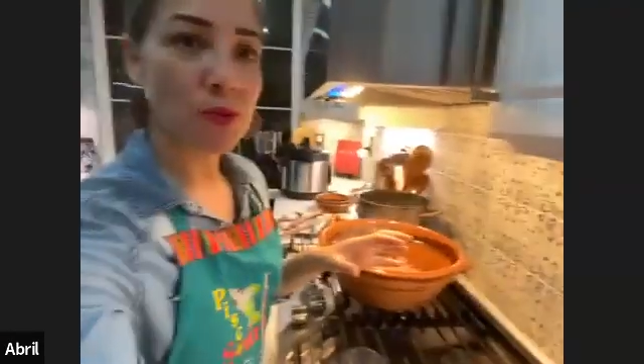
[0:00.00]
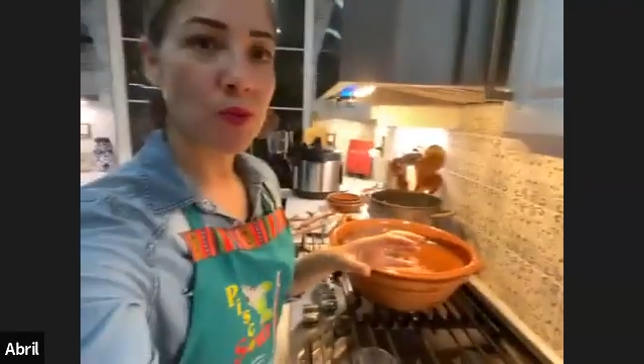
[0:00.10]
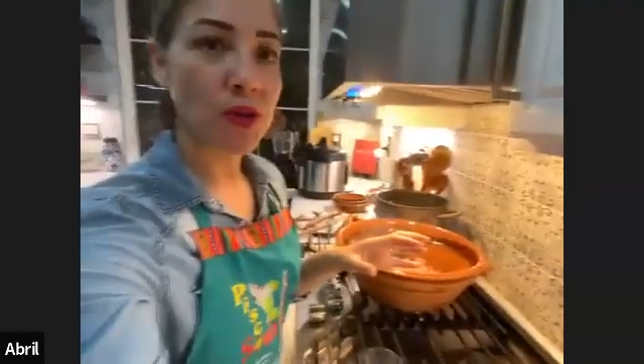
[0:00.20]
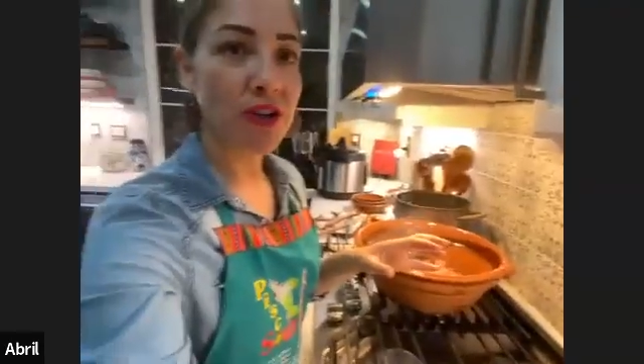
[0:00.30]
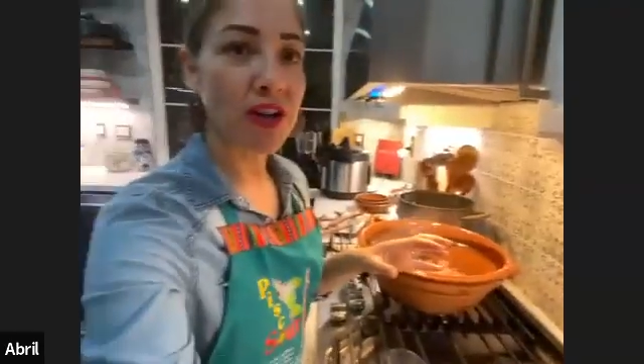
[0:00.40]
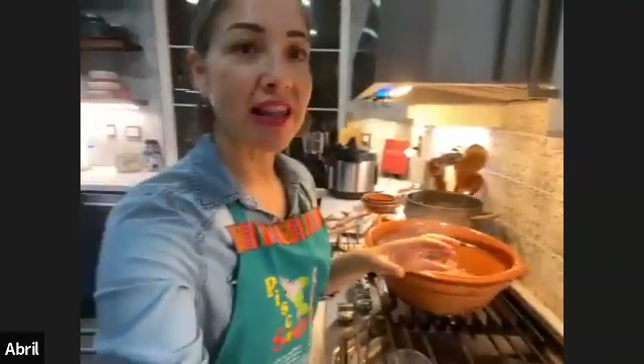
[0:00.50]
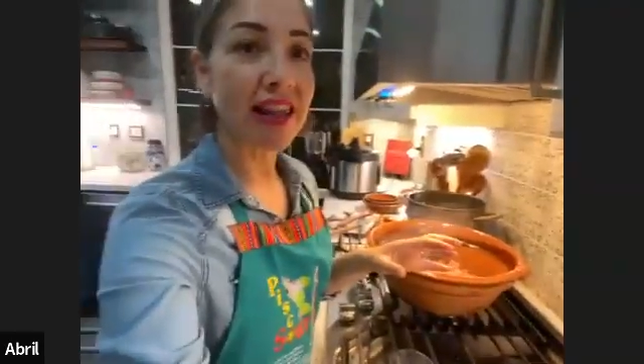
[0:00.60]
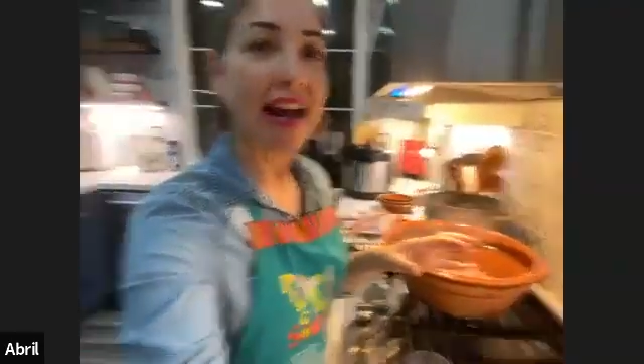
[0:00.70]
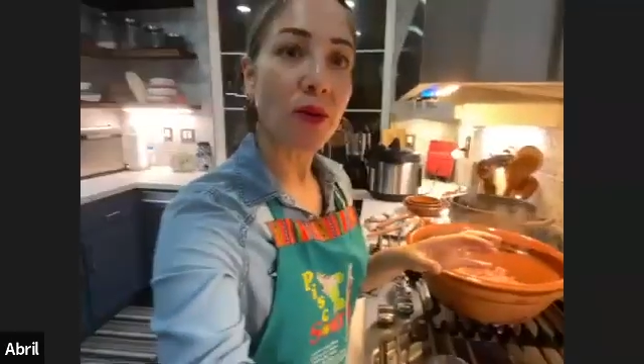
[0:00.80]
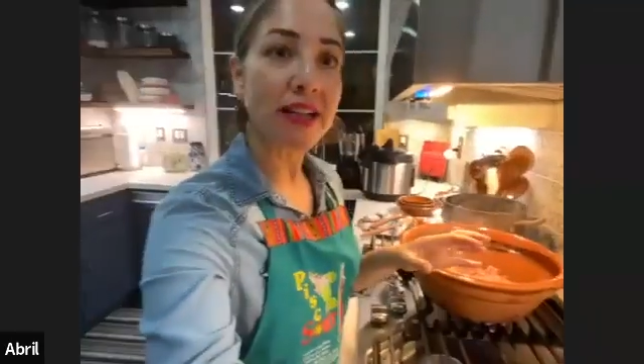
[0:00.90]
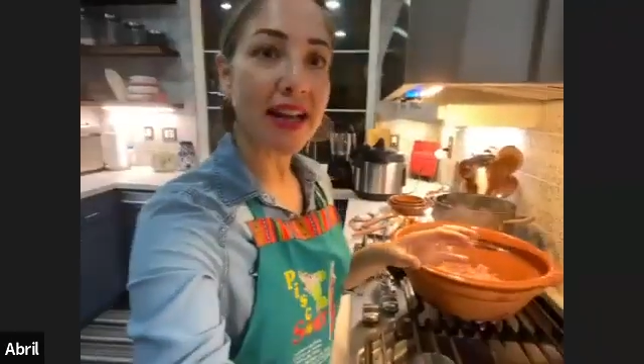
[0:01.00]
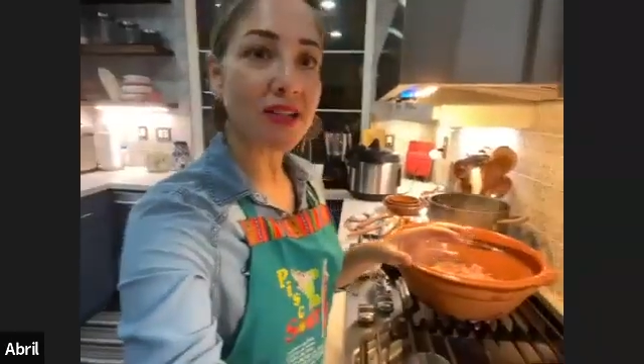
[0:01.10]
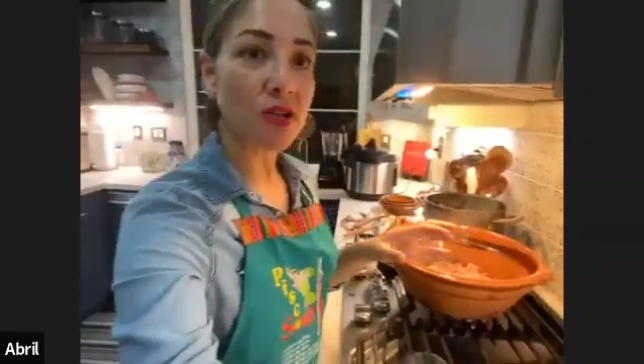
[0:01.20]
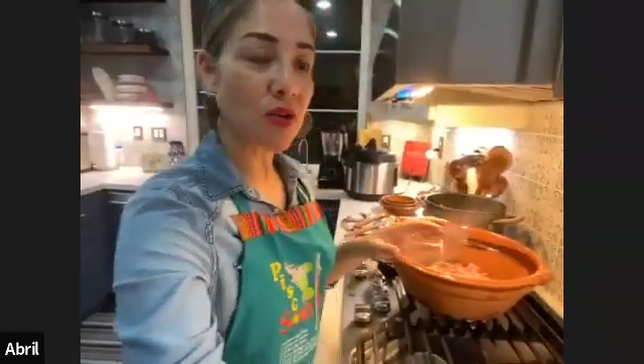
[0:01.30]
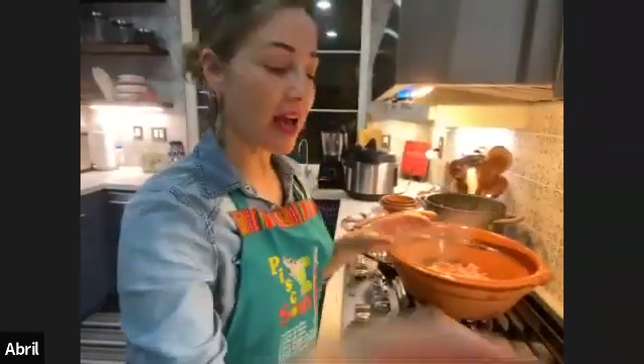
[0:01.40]
We are allowing
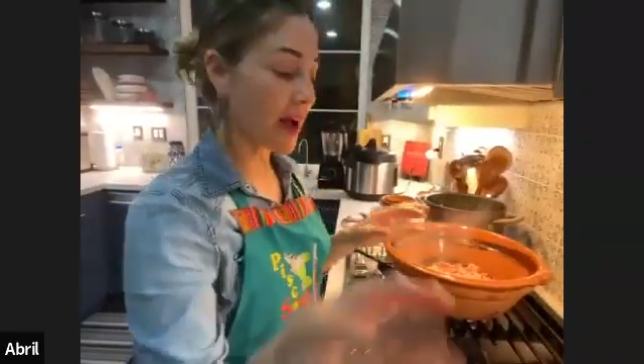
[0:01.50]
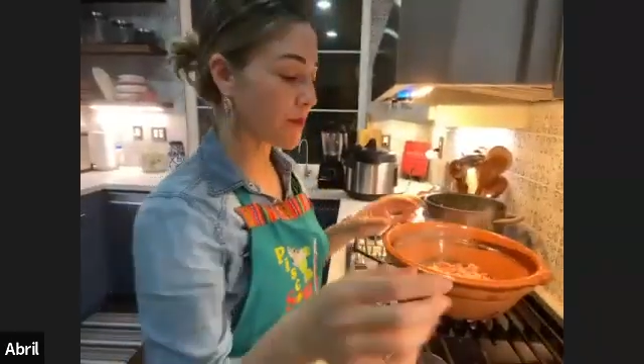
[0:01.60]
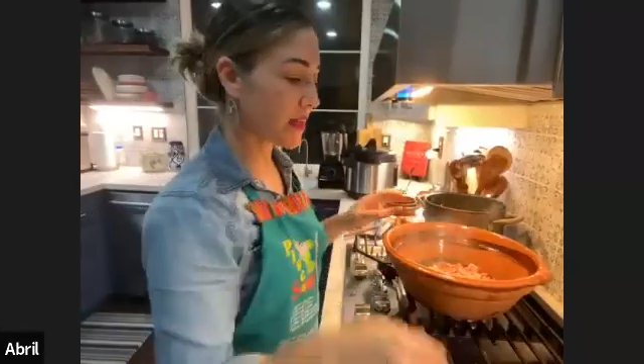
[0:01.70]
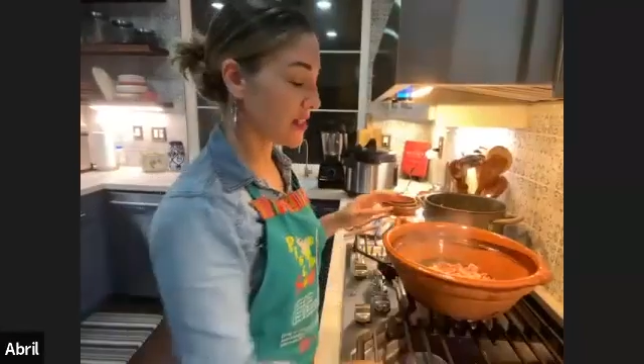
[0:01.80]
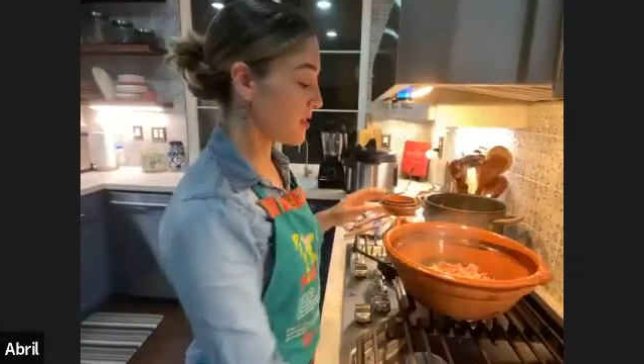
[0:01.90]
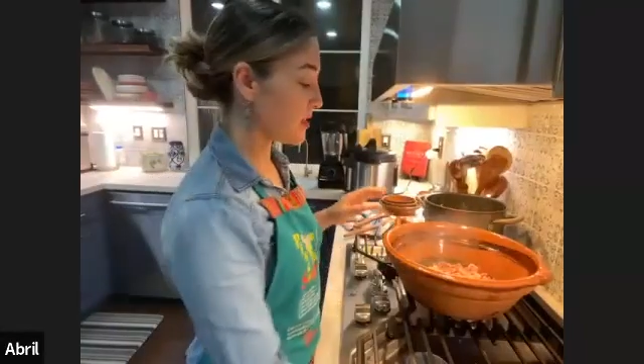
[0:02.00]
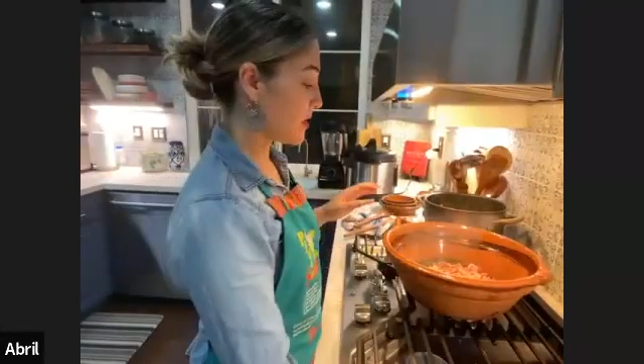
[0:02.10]
that to happen.